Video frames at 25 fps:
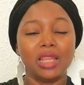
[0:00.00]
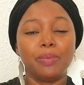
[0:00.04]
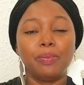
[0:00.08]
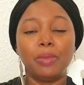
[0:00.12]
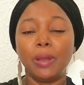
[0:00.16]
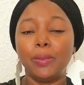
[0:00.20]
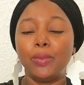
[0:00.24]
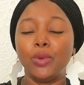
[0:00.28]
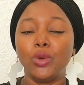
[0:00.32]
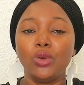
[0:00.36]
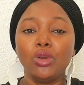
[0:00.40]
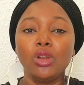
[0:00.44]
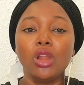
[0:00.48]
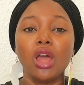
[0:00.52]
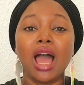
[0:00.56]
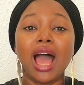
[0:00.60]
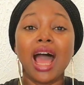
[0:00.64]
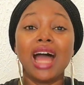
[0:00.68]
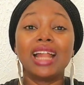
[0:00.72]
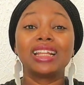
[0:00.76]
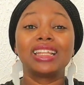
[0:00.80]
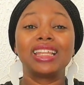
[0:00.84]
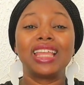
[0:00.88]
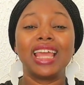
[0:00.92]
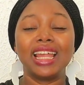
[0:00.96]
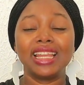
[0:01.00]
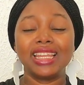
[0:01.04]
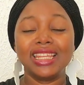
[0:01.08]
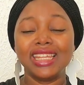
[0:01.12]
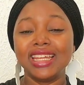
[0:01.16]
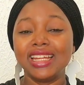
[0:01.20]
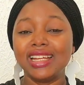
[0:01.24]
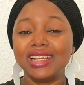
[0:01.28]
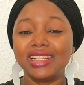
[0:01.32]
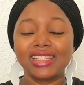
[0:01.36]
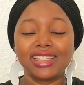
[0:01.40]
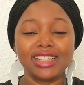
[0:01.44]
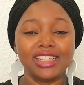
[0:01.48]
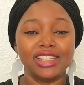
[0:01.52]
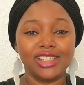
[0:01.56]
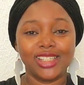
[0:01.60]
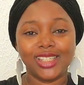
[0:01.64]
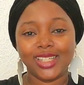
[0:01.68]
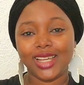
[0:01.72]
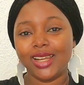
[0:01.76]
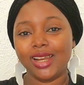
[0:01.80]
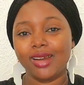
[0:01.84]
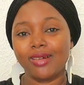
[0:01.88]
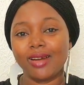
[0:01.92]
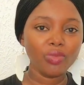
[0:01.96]
they decided to partner with
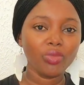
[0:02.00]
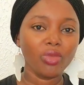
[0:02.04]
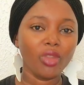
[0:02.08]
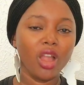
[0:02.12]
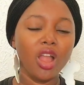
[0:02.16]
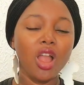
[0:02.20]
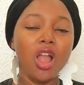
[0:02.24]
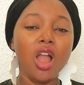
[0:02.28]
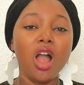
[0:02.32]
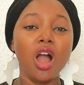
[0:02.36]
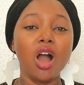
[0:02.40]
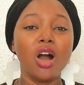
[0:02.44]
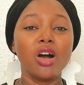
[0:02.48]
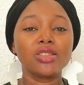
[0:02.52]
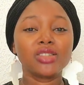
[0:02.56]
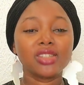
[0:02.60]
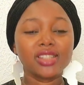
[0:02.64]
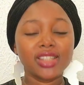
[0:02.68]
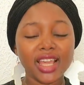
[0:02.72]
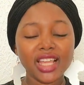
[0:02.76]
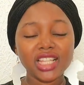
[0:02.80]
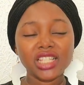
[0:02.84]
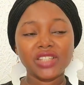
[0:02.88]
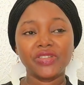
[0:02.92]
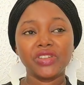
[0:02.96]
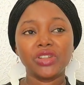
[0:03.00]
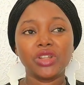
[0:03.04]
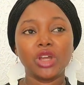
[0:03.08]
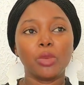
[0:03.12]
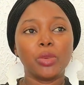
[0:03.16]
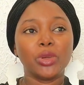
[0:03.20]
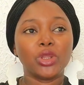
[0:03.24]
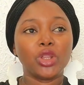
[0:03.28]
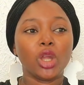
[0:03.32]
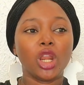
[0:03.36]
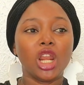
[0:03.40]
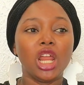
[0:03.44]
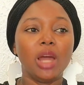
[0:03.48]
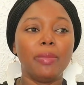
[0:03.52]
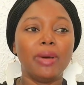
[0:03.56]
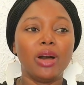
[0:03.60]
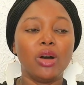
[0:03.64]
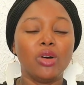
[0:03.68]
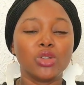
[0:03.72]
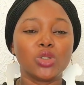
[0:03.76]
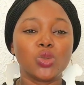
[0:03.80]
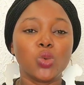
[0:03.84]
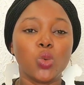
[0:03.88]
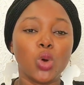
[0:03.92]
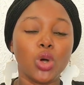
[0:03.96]
Zipline Company so
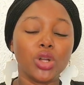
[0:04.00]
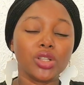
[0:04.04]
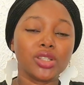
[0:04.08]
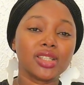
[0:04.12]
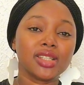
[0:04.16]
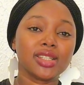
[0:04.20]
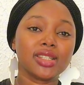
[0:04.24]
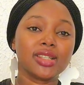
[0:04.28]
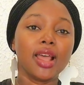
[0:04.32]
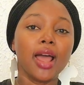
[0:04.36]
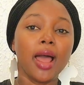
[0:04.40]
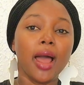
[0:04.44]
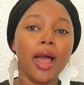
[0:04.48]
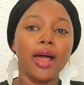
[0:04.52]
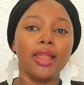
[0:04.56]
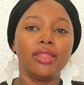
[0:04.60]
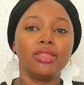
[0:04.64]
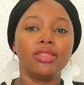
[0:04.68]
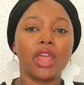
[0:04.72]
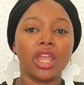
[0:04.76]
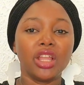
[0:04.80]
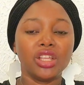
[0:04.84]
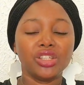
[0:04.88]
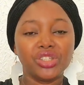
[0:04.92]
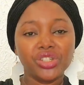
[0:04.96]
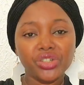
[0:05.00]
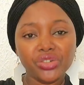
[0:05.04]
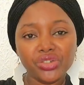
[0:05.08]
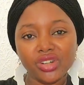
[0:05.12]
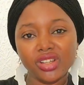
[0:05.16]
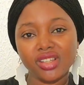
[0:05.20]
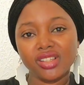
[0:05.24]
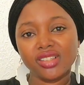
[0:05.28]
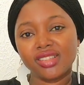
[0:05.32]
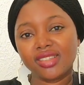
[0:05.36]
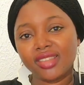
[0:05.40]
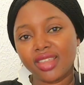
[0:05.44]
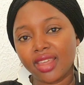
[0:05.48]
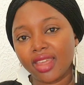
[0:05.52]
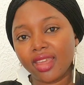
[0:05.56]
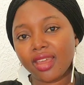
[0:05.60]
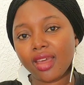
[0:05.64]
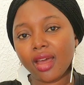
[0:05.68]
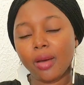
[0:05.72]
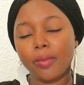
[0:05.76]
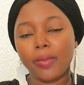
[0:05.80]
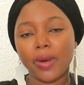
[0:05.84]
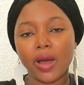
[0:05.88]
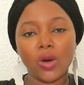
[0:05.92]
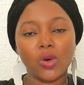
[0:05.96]
they can deliver these
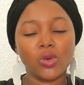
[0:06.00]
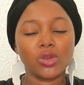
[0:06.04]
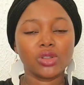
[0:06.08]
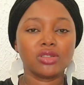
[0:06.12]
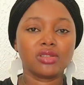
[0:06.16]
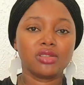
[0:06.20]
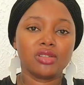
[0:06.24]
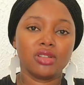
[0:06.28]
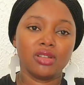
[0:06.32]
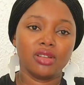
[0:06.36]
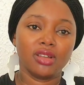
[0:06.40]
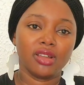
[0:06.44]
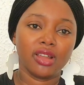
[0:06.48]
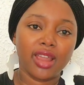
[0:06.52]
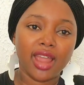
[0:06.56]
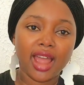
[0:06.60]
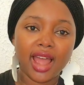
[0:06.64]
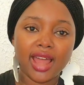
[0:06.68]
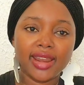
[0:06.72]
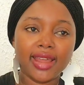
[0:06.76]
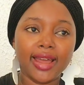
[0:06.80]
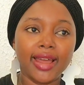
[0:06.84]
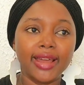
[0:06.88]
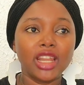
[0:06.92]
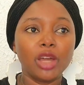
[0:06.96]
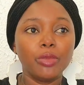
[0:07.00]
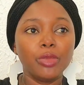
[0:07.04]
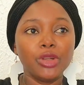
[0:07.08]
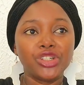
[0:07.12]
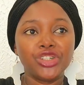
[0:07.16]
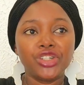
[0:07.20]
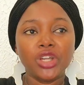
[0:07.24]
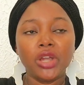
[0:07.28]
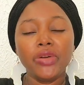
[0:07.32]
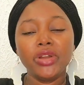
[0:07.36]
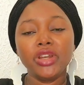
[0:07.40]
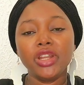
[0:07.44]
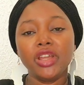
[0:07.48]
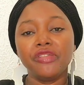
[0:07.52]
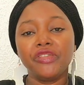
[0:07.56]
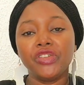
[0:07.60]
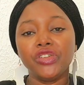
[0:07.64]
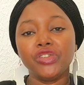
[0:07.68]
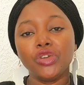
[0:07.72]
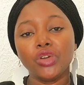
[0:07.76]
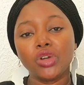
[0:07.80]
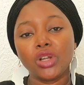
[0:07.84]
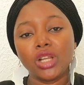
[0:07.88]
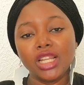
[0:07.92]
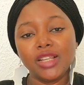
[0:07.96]
medications with drones to those
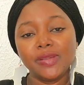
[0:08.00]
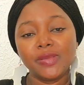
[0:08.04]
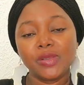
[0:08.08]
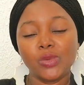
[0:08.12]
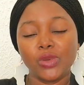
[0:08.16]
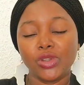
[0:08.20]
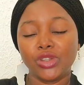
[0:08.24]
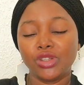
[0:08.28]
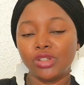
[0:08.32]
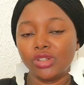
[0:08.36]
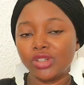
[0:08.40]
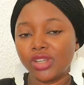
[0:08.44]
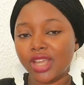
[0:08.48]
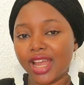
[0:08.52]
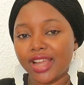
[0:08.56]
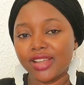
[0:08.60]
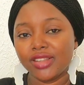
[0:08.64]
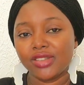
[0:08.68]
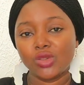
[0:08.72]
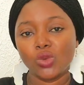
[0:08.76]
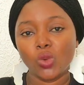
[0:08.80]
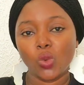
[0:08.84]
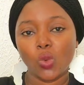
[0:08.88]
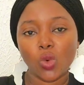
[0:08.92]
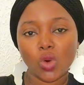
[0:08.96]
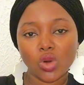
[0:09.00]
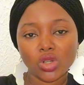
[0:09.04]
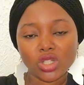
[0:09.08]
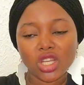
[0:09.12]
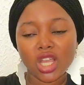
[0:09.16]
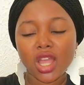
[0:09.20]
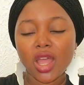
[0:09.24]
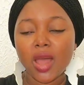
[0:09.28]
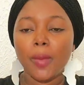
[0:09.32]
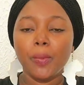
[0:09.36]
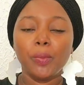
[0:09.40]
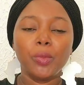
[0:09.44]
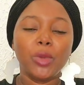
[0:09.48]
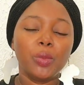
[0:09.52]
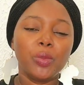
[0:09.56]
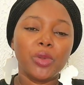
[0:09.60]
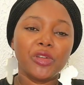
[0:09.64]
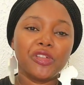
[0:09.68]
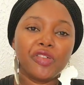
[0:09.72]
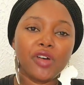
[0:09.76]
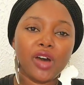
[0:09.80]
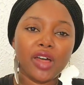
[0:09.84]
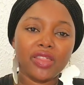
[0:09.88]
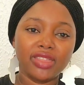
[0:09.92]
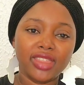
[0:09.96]
villages in the
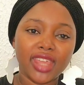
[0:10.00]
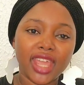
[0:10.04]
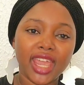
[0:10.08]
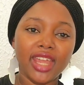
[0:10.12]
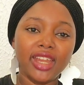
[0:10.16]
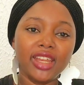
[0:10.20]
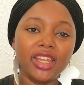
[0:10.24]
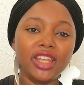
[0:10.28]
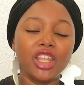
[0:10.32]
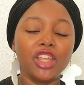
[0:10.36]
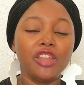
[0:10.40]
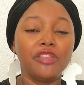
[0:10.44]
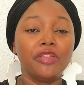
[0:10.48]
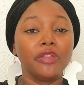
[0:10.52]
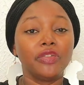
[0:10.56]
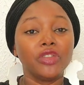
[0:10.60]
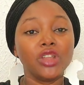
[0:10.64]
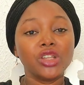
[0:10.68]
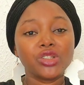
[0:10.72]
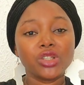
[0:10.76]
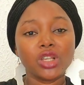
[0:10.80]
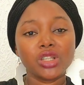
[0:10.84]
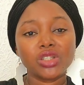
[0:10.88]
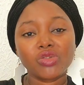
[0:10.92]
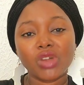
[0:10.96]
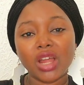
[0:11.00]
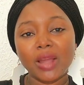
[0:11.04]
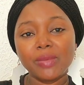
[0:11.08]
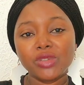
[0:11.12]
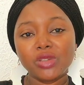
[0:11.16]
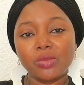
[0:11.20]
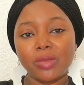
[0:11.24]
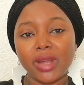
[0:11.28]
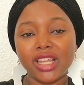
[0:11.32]
Volta region, in the northern